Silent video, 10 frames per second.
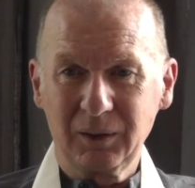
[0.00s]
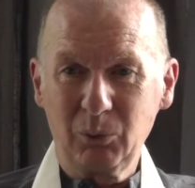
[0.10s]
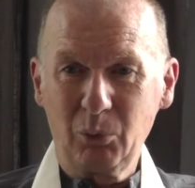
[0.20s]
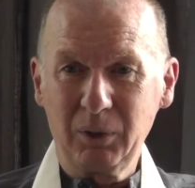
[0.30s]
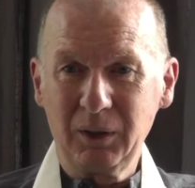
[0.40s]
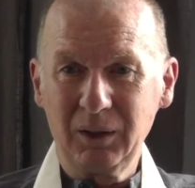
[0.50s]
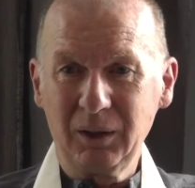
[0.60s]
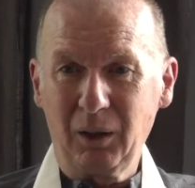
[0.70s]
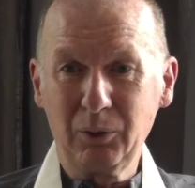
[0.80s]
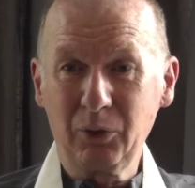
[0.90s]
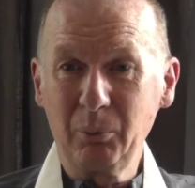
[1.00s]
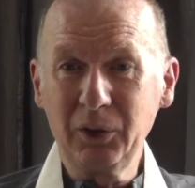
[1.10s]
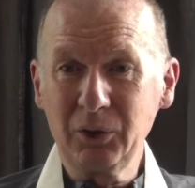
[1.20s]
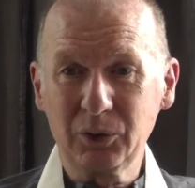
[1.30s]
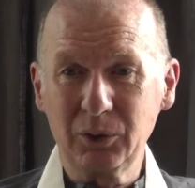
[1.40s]
they won't be
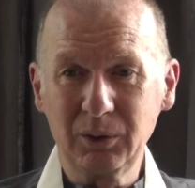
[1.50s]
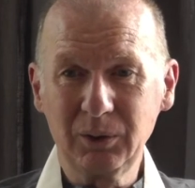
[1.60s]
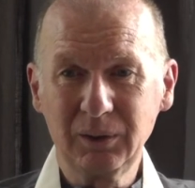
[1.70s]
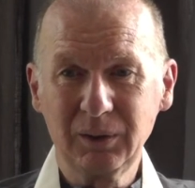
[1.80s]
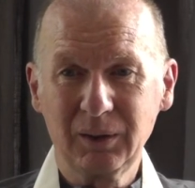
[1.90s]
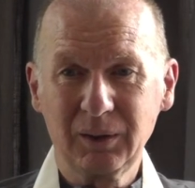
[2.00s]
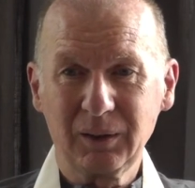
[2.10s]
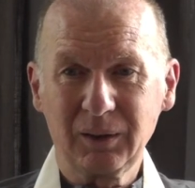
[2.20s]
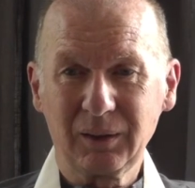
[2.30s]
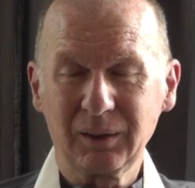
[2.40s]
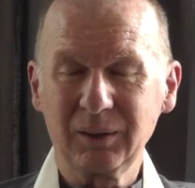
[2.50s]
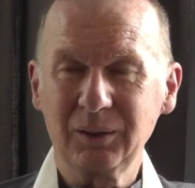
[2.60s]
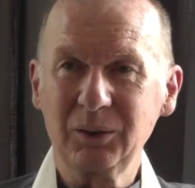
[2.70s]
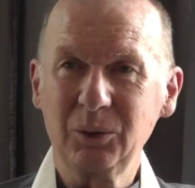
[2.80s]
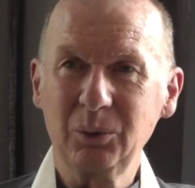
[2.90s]
unfamiliar to you.
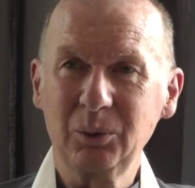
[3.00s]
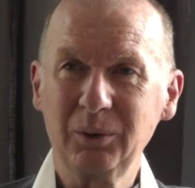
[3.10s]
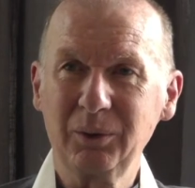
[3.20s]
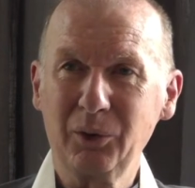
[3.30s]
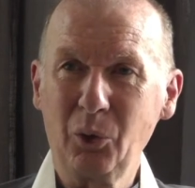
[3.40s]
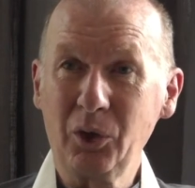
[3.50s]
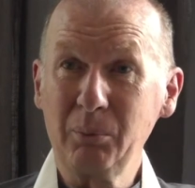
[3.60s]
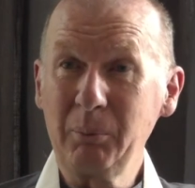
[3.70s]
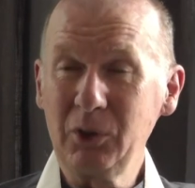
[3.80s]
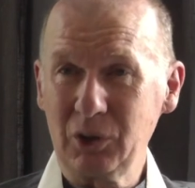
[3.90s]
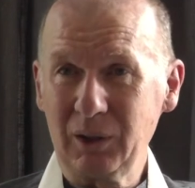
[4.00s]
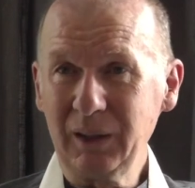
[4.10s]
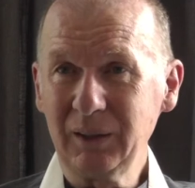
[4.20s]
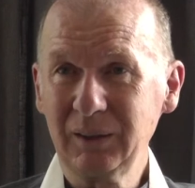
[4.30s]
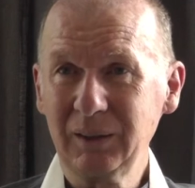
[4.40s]
Uh, you'll know them
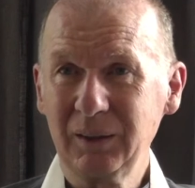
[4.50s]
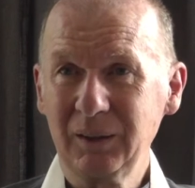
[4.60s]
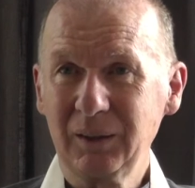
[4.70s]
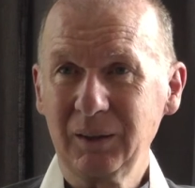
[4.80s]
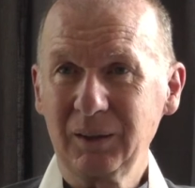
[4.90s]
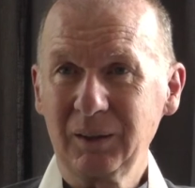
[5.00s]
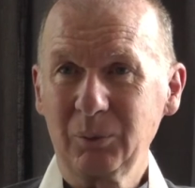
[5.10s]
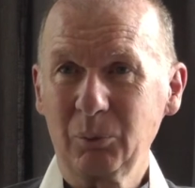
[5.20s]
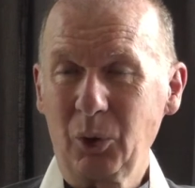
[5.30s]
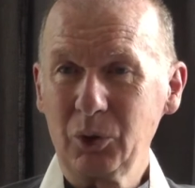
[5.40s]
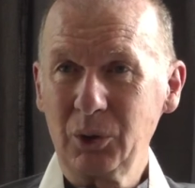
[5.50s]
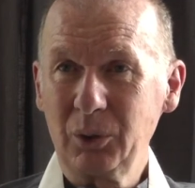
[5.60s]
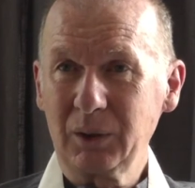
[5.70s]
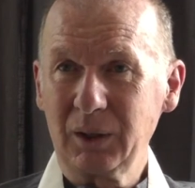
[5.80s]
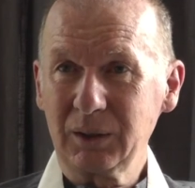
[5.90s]
immediately. We're going to
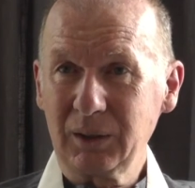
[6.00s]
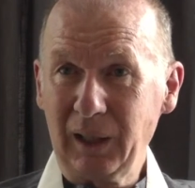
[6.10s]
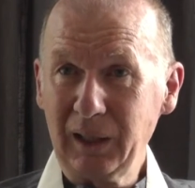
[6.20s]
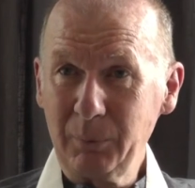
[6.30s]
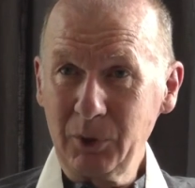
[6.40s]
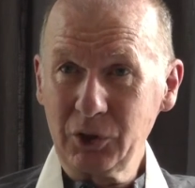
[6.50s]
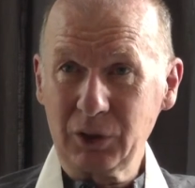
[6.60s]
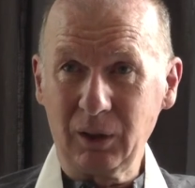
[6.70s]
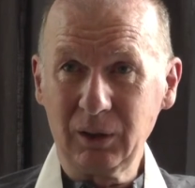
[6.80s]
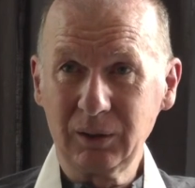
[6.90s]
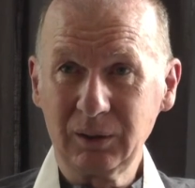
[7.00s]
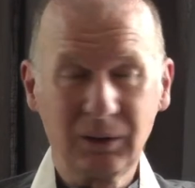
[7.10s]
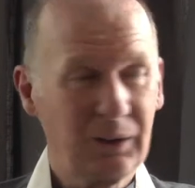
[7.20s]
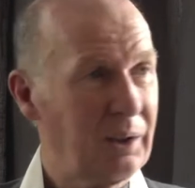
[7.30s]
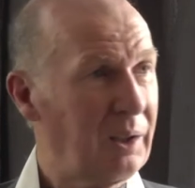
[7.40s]
look at Kalyana
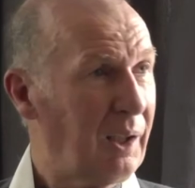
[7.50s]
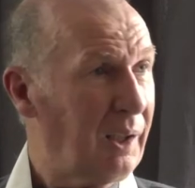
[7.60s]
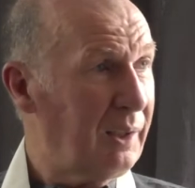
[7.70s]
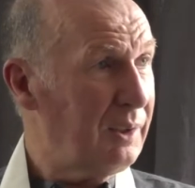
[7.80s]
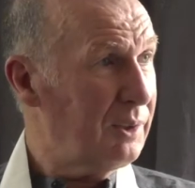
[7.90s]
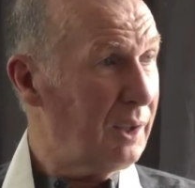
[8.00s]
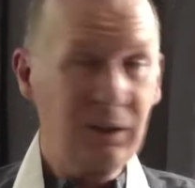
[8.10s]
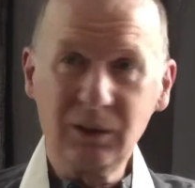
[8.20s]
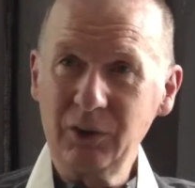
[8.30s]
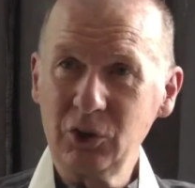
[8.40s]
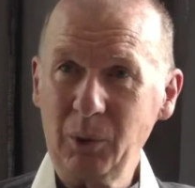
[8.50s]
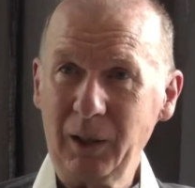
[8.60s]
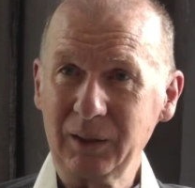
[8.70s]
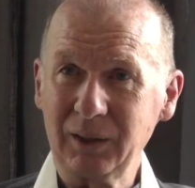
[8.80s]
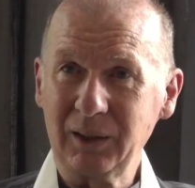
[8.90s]
and
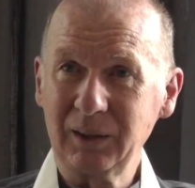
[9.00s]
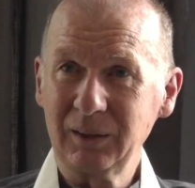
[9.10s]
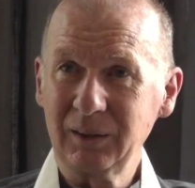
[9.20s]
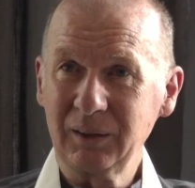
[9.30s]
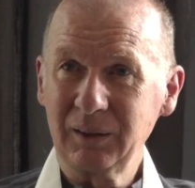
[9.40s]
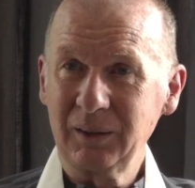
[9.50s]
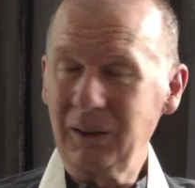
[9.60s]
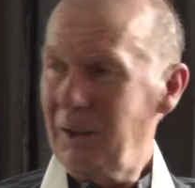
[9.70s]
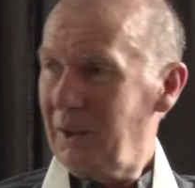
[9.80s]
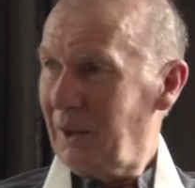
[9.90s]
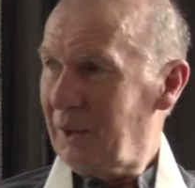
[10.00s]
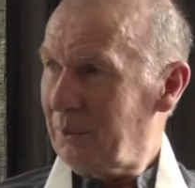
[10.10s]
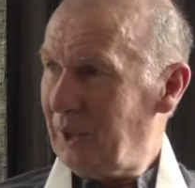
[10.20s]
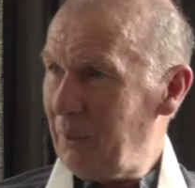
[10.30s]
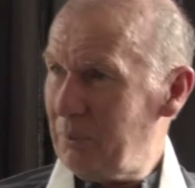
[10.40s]
individuality. And
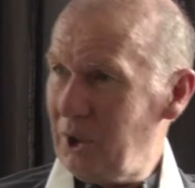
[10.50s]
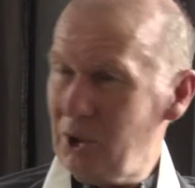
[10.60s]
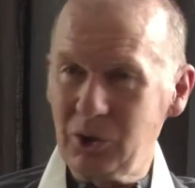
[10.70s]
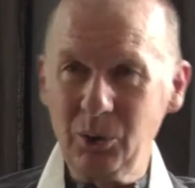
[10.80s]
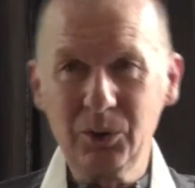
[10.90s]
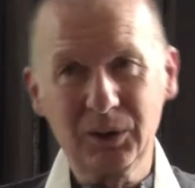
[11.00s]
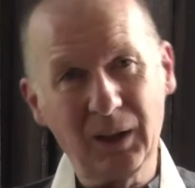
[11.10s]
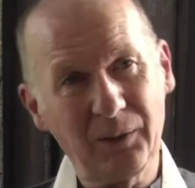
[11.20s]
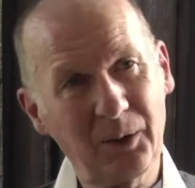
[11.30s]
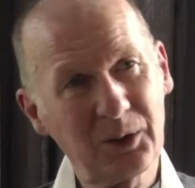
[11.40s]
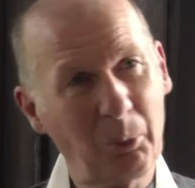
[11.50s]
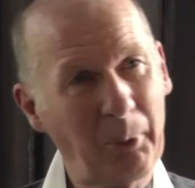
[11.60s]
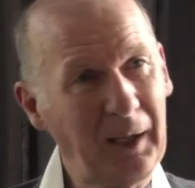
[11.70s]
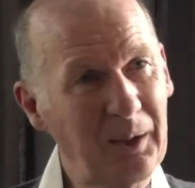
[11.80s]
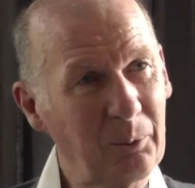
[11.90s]
I've kept these two together as a
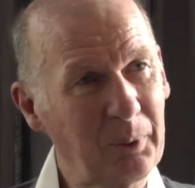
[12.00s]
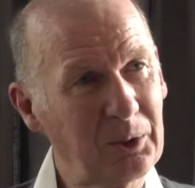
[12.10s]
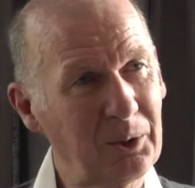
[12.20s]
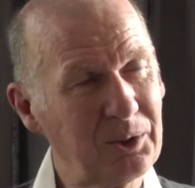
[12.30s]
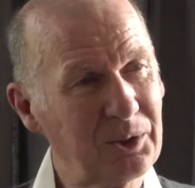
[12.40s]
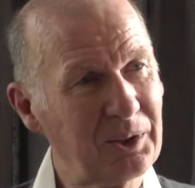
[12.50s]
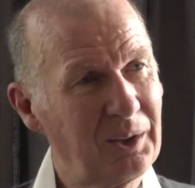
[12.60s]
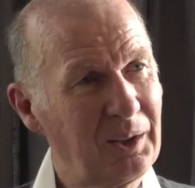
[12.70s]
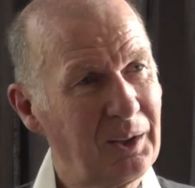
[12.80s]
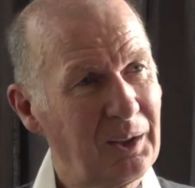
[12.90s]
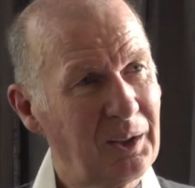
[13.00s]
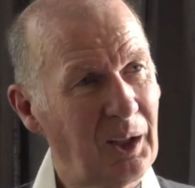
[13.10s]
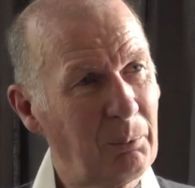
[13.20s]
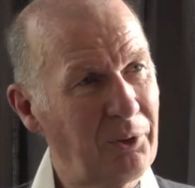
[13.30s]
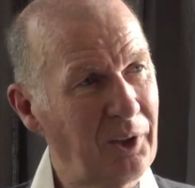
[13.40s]
pair because
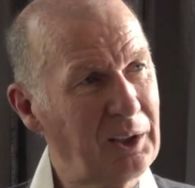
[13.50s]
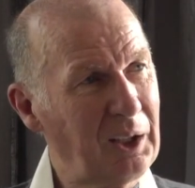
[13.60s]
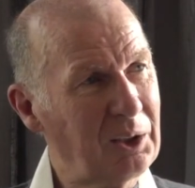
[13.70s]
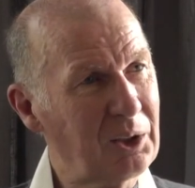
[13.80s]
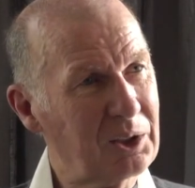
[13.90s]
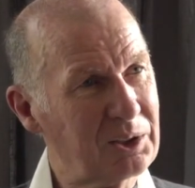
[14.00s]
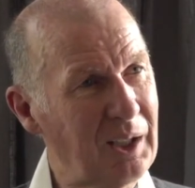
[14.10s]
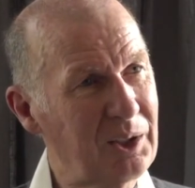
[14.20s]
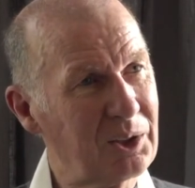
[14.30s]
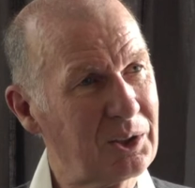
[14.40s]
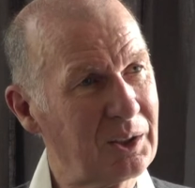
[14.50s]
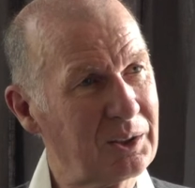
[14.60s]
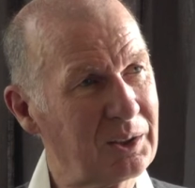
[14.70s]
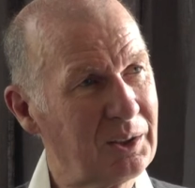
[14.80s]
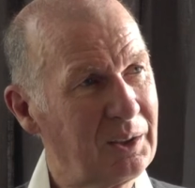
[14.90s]
I'm thinking in a sense
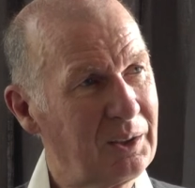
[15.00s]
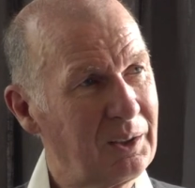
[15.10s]
that